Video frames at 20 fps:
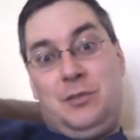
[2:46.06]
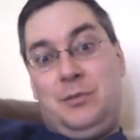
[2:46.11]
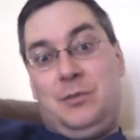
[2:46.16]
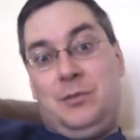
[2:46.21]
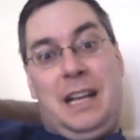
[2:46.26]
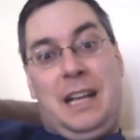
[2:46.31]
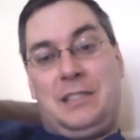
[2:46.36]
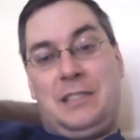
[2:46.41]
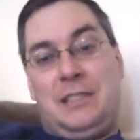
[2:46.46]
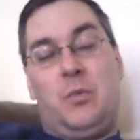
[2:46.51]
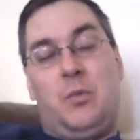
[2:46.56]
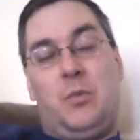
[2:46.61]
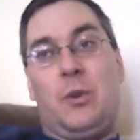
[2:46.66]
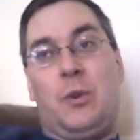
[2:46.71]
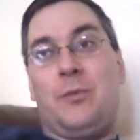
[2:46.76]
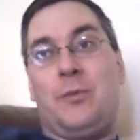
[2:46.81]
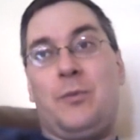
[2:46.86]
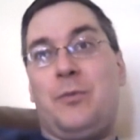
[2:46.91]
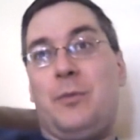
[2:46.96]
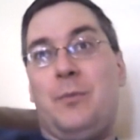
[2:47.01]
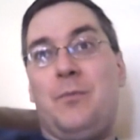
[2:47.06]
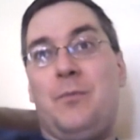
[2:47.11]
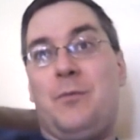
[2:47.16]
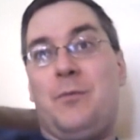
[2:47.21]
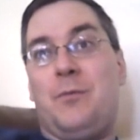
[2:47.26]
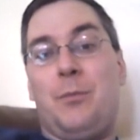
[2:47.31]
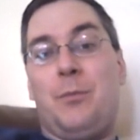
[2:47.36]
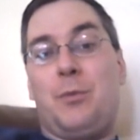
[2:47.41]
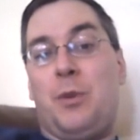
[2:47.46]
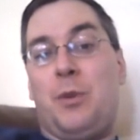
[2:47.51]
That's the word
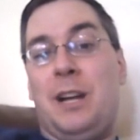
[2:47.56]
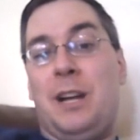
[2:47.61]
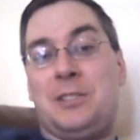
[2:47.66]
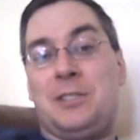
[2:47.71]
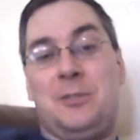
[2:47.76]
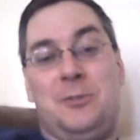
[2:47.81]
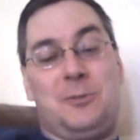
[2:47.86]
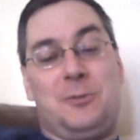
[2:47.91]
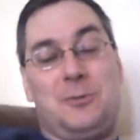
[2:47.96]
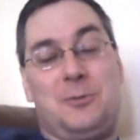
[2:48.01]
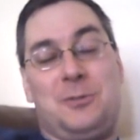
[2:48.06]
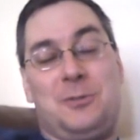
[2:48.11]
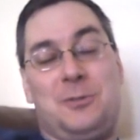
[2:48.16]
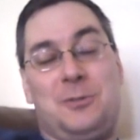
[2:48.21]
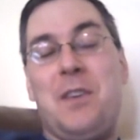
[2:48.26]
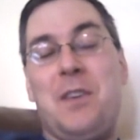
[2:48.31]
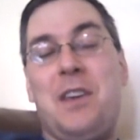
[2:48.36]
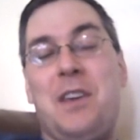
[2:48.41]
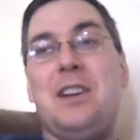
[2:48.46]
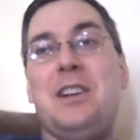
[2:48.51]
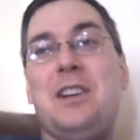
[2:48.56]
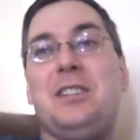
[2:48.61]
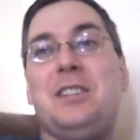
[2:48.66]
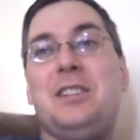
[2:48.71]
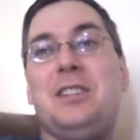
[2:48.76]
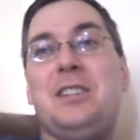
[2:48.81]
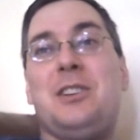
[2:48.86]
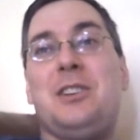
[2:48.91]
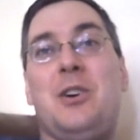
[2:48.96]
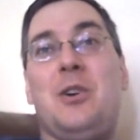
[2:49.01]
from the wrestlers.
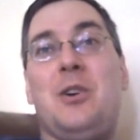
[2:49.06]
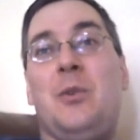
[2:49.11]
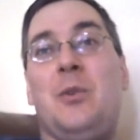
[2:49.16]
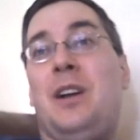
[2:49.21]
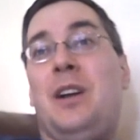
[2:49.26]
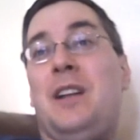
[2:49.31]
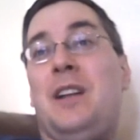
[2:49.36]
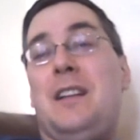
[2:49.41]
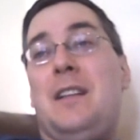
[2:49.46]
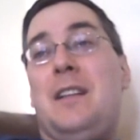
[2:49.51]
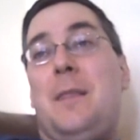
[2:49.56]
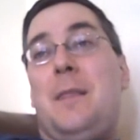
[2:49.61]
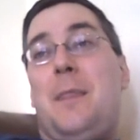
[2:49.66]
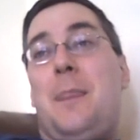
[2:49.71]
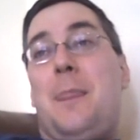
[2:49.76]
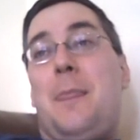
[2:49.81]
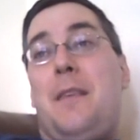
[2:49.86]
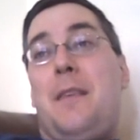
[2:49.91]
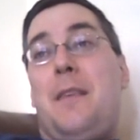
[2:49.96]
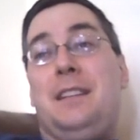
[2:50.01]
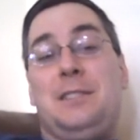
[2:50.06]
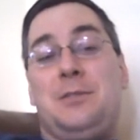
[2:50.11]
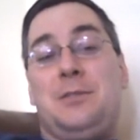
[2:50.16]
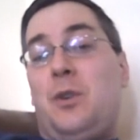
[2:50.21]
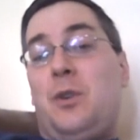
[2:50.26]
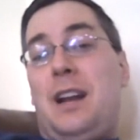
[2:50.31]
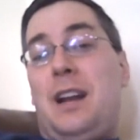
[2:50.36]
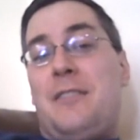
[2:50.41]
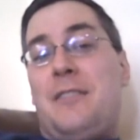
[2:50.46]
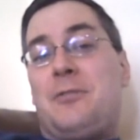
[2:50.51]
So, this is
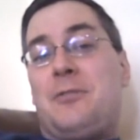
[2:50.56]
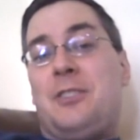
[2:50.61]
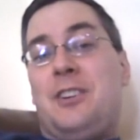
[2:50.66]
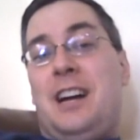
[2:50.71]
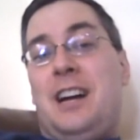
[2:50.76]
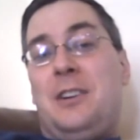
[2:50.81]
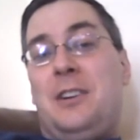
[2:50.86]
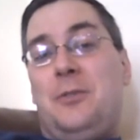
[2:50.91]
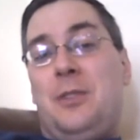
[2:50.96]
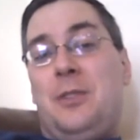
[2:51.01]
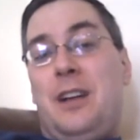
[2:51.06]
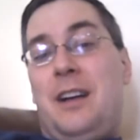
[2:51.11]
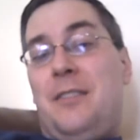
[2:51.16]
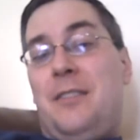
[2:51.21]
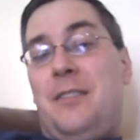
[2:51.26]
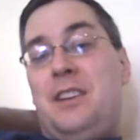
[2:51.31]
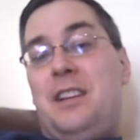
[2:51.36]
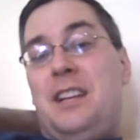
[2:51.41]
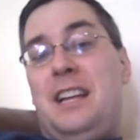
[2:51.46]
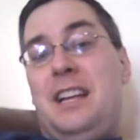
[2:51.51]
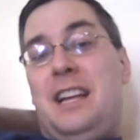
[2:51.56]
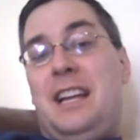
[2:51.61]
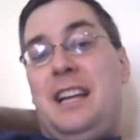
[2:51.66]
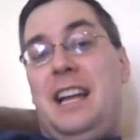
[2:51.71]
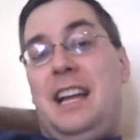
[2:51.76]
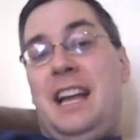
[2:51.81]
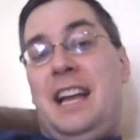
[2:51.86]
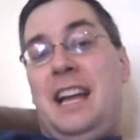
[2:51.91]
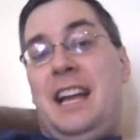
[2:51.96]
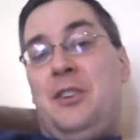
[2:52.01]
right after 9/11,
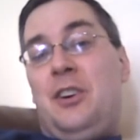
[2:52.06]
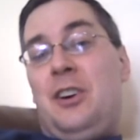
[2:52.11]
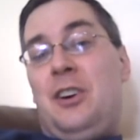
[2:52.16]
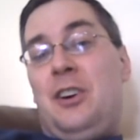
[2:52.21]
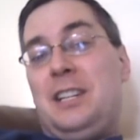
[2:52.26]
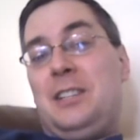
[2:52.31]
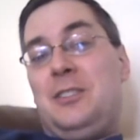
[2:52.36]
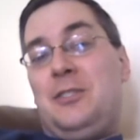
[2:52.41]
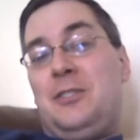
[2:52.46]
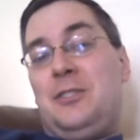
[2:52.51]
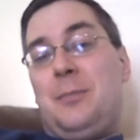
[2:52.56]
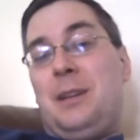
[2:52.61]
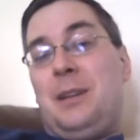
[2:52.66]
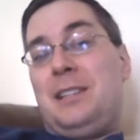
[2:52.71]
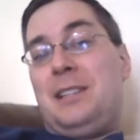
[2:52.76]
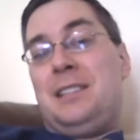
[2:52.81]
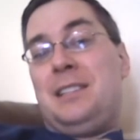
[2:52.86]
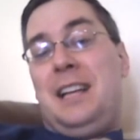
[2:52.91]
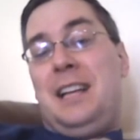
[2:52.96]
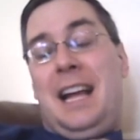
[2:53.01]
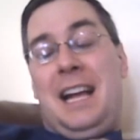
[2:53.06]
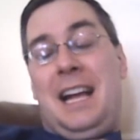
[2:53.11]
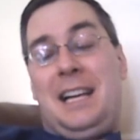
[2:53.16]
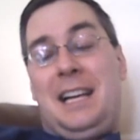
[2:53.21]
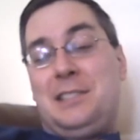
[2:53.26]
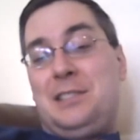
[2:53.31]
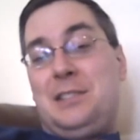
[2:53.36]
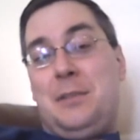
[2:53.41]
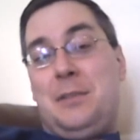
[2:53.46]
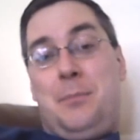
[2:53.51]
and the Honky Tonk Man
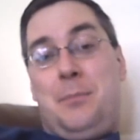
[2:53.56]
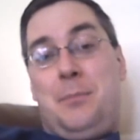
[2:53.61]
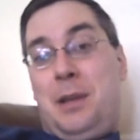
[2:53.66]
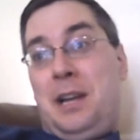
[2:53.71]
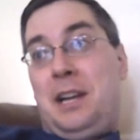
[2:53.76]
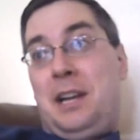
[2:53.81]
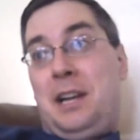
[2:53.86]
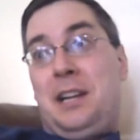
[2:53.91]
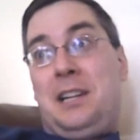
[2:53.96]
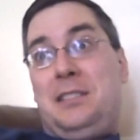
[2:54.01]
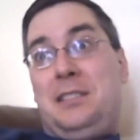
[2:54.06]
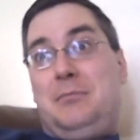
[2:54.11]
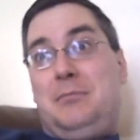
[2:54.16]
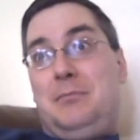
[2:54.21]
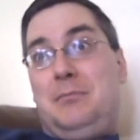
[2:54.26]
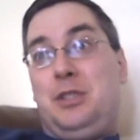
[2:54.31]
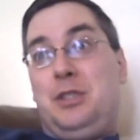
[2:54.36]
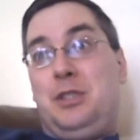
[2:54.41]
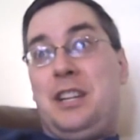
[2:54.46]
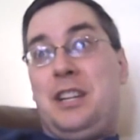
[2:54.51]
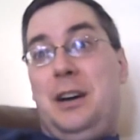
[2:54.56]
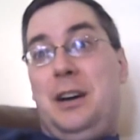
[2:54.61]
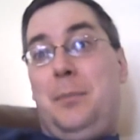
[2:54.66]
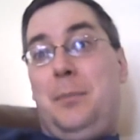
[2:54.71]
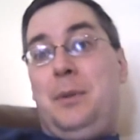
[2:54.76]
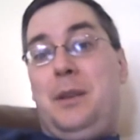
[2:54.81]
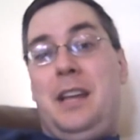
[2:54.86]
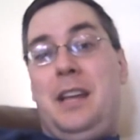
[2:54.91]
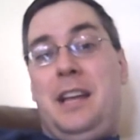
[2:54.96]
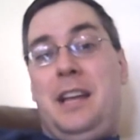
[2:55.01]
has to pick Sheik
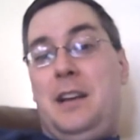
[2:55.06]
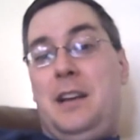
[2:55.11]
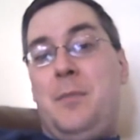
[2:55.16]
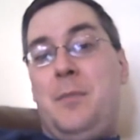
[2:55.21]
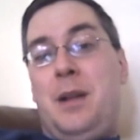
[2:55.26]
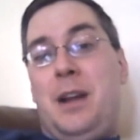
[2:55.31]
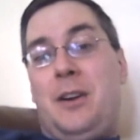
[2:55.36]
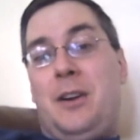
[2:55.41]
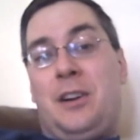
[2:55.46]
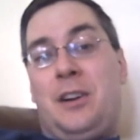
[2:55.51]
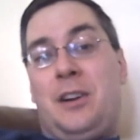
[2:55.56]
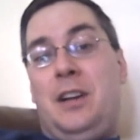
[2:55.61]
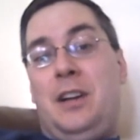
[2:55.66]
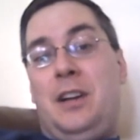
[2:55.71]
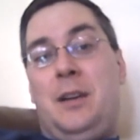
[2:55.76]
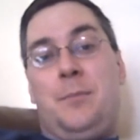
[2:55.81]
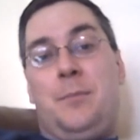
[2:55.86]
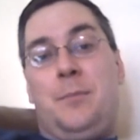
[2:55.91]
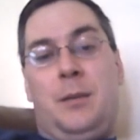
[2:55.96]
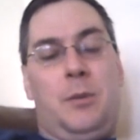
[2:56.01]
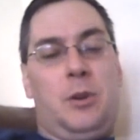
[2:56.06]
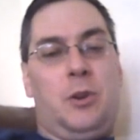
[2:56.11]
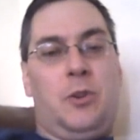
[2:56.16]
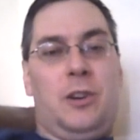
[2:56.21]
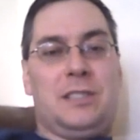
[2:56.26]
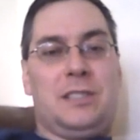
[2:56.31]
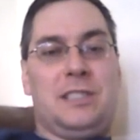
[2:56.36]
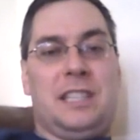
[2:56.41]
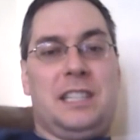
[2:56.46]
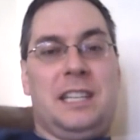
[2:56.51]
up in America and bring him
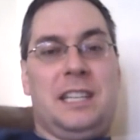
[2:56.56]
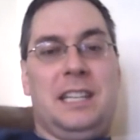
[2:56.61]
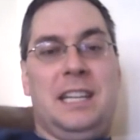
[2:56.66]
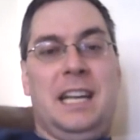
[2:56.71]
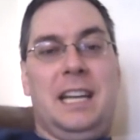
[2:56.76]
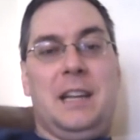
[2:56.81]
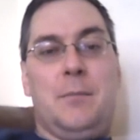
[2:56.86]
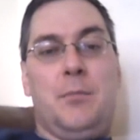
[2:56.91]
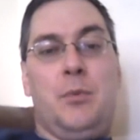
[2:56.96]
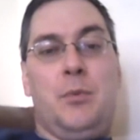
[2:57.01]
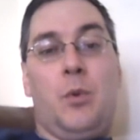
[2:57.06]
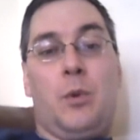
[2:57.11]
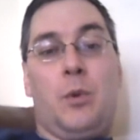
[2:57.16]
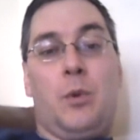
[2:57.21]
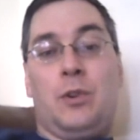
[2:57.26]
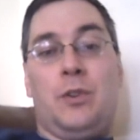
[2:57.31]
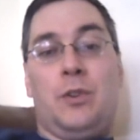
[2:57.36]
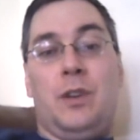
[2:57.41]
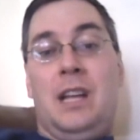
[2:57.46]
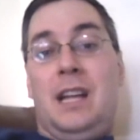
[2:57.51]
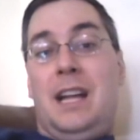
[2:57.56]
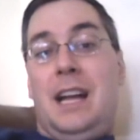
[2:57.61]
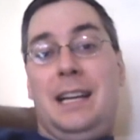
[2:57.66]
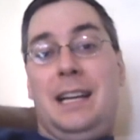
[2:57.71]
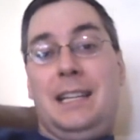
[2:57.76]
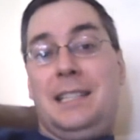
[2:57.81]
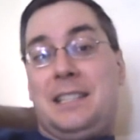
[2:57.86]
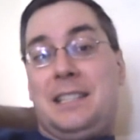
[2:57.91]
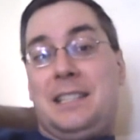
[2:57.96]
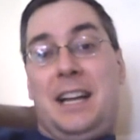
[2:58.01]
across the Canadian border.
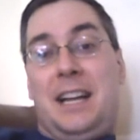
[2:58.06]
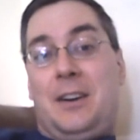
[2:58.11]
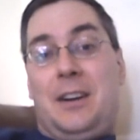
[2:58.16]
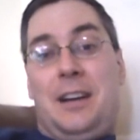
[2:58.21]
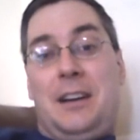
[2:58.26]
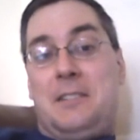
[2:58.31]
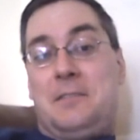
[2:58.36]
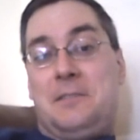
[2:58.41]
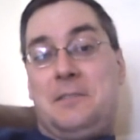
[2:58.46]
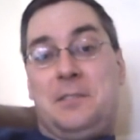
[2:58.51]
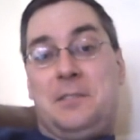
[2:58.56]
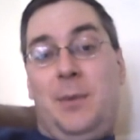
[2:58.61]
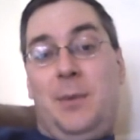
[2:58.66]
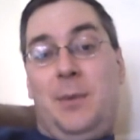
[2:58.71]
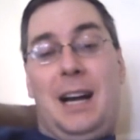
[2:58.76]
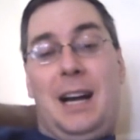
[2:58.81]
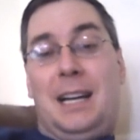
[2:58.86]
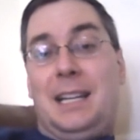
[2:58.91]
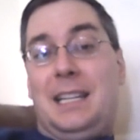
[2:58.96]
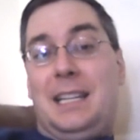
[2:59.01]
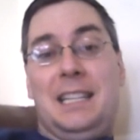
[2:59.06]
And he's scared out of his mind.